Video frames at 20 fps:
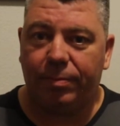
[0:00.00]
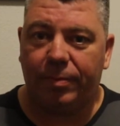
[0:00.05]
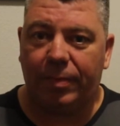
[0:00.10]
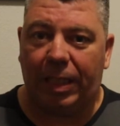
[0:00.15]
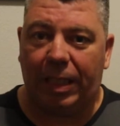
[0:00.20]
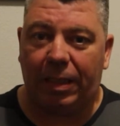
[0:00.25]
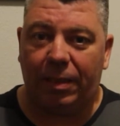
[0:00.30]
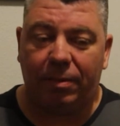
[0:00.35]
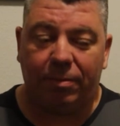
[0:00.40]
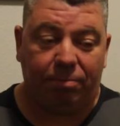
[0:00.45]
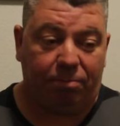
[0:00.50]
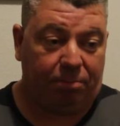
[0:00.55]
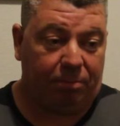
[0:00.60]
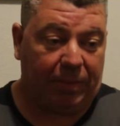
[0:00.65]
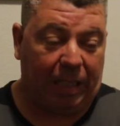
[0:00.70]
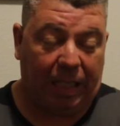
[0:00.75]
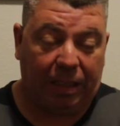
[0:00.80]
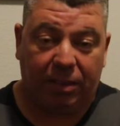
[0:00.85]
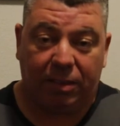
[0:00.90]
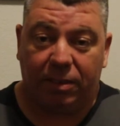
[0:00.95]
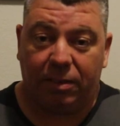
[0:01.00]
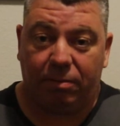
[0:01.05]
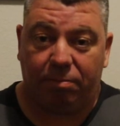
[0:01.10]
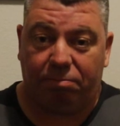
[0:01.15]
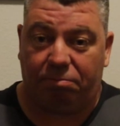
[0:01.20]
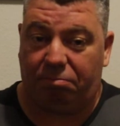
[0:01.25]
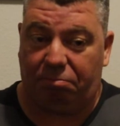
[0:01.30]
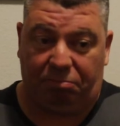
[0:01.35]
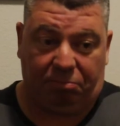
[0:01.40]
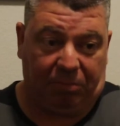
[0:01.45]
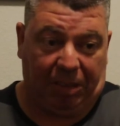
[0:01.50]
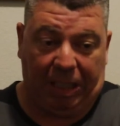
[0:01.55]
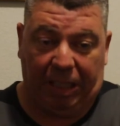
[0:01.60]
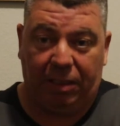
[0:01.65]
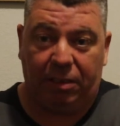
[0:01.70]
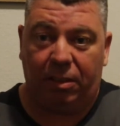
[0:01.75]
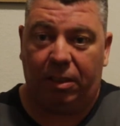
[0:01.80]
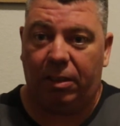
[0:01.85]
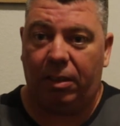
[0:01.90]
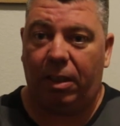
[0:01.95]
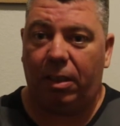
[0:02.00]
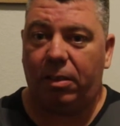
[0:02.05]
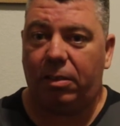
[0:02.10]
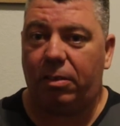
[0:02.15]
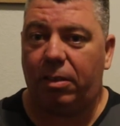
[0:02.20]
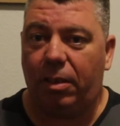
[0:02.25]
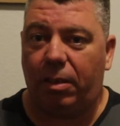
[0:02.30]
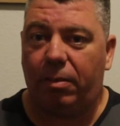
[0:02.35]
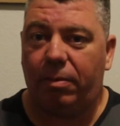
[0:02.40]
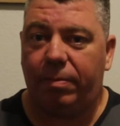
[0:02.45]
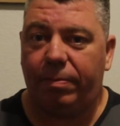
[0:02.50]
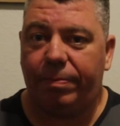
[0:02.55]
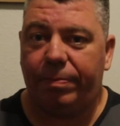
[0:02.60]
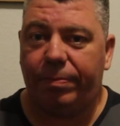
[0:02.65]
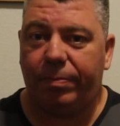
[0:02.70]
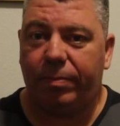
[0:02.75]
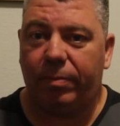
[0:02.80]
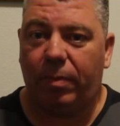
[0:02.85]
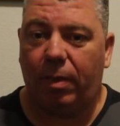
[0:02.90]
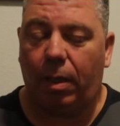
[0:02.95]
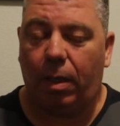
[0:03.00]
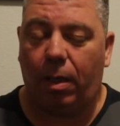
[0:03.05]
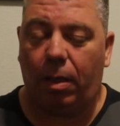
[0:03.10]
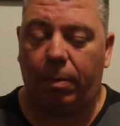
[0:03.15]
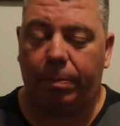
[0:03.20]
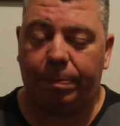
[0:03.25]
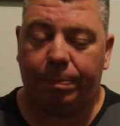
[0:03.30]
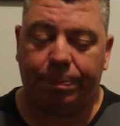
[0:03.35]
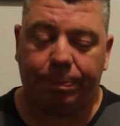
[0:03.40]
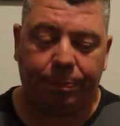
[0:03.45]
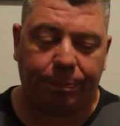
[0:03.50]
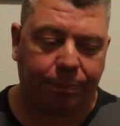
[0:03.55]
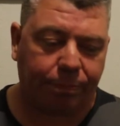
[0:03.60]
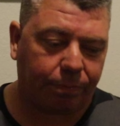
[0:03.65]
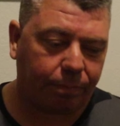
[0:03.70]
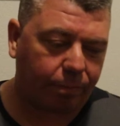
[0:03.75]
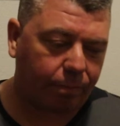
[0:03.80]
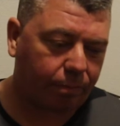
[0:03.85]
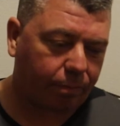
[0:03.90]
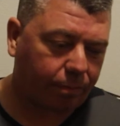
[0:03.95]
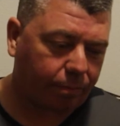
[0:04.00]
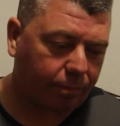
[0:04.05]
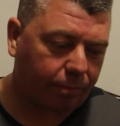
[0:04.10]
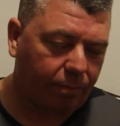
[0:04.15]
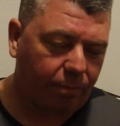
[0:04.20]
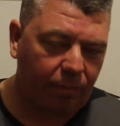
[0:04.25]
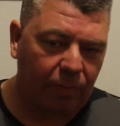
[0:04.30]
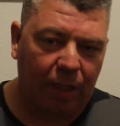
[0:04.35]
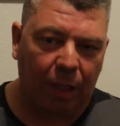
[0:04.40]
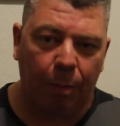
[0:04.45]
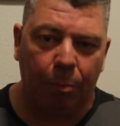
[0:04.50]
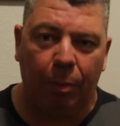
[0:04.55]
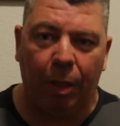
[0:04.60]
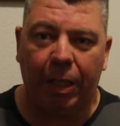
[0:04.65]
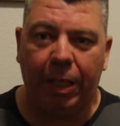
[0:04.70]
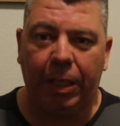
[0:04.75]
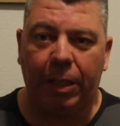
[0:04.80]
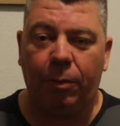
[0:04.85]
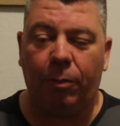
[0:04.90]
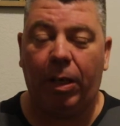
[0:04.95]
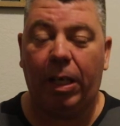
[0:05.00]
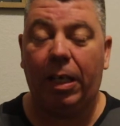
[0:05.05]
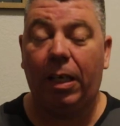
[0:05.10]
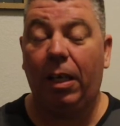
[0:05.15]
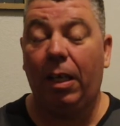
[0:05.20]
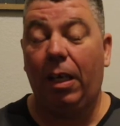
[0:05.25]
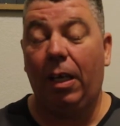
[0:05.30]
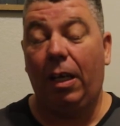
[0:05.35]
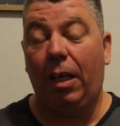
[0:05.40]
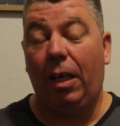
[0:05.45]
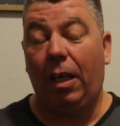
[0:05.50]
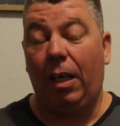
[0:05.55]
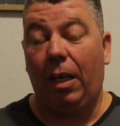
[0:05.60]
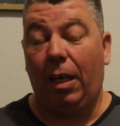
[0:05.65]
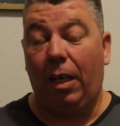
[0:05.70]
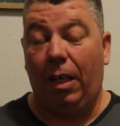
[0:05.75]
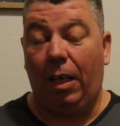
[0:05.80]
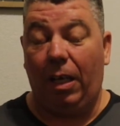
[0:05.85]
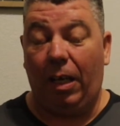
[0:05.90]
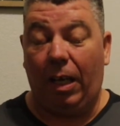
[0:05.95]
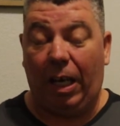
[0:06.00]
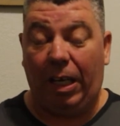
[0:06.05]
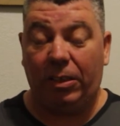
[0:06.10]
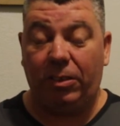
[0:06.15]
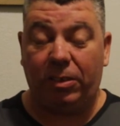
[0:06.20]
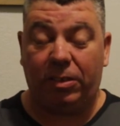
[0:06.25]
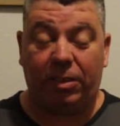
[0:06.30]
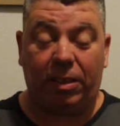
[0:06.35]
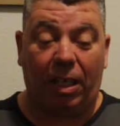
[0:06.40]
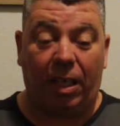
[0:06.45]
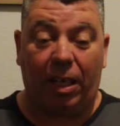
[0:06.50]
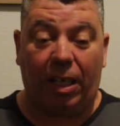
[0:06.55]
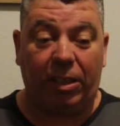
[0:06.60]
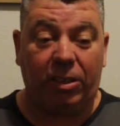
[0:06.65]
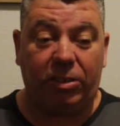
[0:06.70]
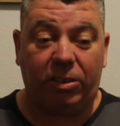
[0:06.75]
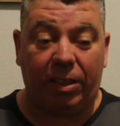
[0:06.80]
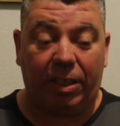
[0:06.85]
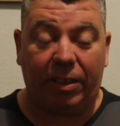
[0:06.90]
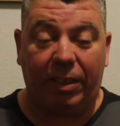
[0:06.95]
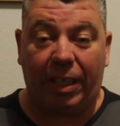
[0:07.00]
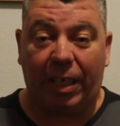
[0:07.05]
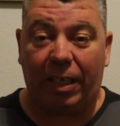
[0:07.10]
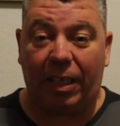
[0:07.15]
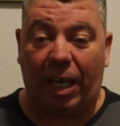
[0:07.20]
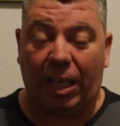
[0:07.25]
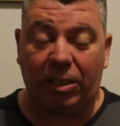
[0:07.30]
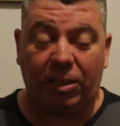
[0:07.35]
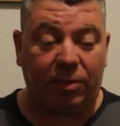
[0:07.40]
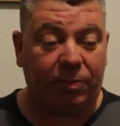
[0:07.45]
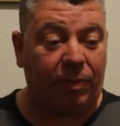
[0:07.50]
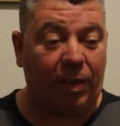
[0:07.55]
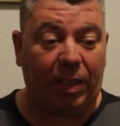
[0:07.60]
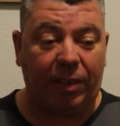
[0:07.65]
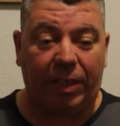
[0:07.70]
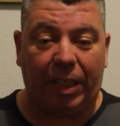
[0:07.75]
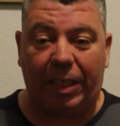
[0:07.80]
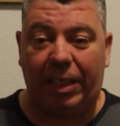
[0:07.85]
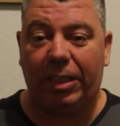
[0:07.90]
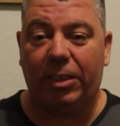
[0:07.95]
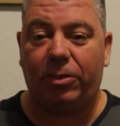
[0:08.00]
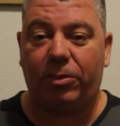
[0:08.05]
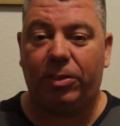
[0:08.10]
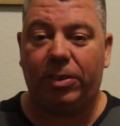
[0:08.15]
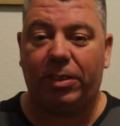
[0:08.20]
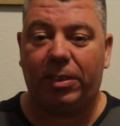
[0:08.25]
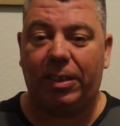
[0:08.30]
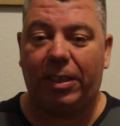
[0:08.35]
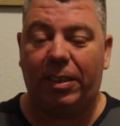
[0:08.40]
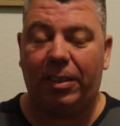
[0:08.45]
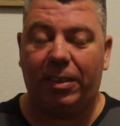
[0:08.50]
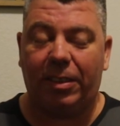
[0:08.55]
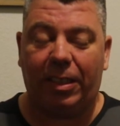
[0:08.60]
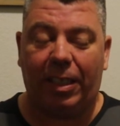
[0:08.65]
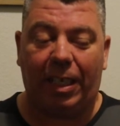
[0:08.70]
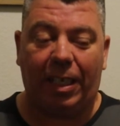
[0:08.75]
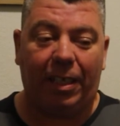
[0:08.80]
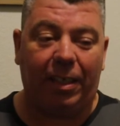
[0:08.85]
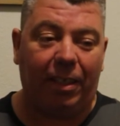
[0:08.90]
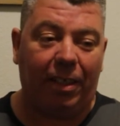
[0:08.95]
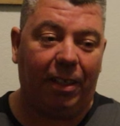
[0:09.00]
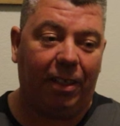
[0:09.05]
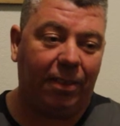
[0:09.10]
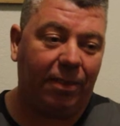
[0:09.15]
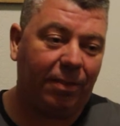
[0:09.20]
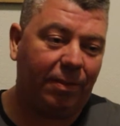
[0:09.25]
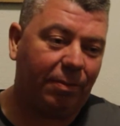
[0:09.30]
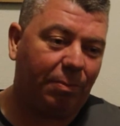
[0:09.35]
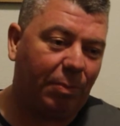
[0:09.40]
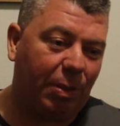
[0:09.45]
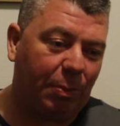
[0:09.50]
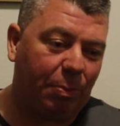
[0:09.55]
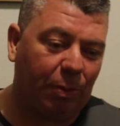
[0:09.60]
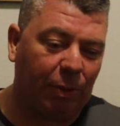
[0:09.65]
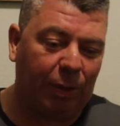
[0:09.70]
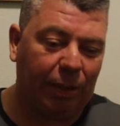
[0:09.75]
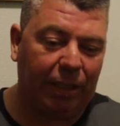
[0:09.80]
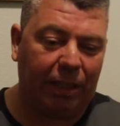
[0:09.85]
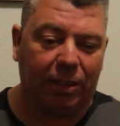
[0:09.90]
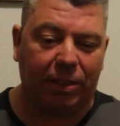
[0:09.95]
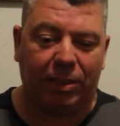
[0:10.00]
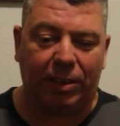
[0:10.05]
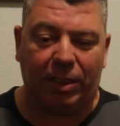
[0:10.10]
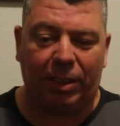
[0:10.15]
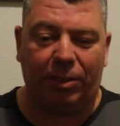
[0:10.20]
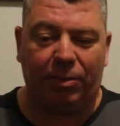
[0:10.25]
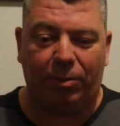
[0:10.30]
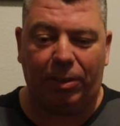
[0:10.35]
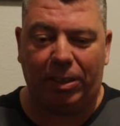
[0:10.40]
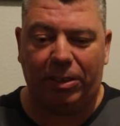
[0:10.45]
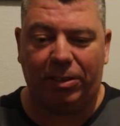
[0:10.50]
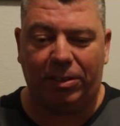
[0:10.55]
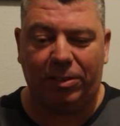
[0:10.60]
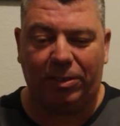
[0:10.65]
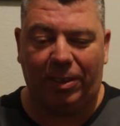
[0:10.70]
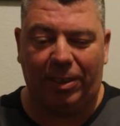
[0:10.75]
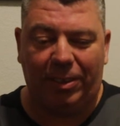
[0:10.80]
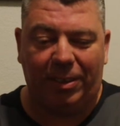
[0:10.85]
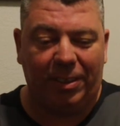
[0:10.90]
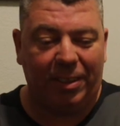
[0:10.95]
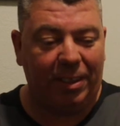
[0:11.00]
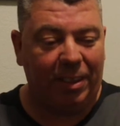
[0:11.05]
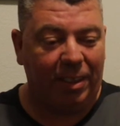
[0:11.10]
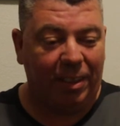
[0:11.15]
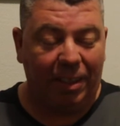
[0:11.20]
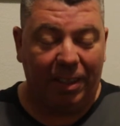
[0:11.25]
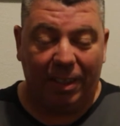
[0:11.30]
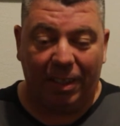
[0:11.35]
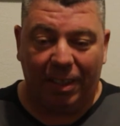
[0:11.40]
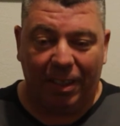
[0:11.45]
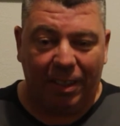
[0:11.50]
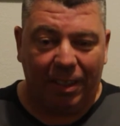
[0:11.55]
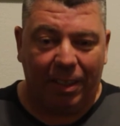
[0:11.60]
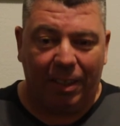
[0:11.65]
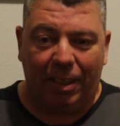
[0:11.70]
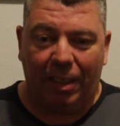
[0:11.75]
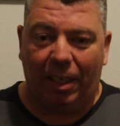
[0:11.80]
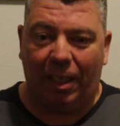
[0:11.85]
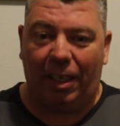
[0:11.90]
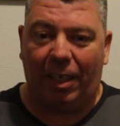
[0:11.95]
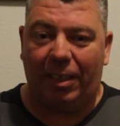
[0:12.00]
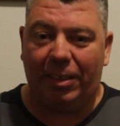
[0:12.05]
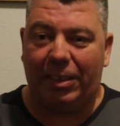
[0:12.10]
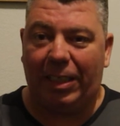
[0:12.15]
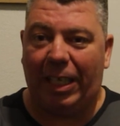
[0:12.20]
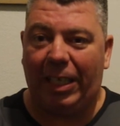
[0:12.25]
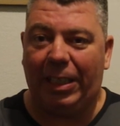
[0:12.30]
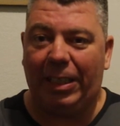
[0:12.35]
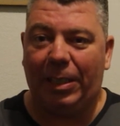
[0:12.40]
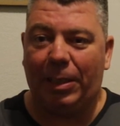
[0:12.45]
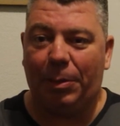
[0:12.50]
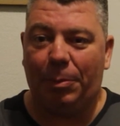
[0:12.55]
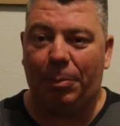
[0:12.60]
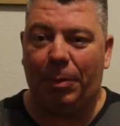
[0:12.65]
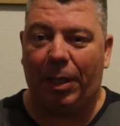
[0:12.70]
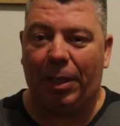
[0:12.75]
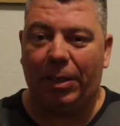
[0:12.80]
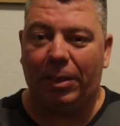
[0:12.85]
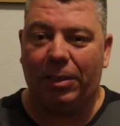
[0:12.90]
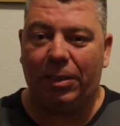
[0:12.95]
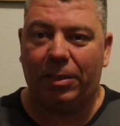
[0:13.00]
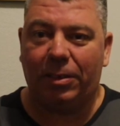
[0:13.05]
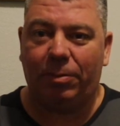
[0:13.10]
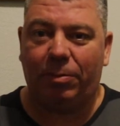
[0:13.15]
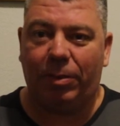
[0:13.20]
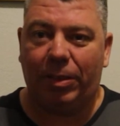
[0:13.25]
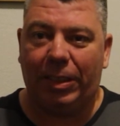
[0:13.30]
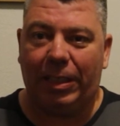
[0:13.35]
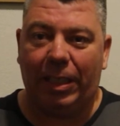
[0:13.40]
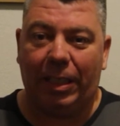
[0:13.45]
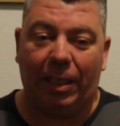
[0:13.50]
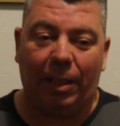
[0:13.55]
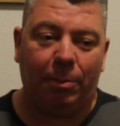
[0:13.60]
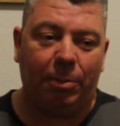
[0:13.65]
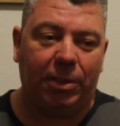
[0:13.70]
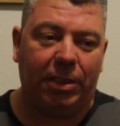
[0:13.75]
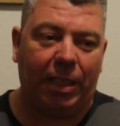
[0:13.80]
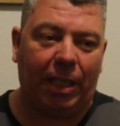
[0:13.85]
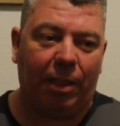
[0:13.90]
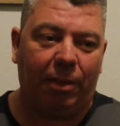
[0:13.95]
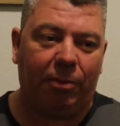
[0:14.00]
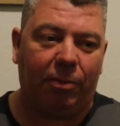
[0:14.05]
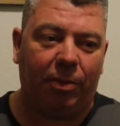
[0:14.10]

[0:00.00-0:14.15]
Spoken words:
And that's it in a nutshell. But anyway, I just thought I'd share that. I just found that interesting that people against interracial dating and marriages would get upset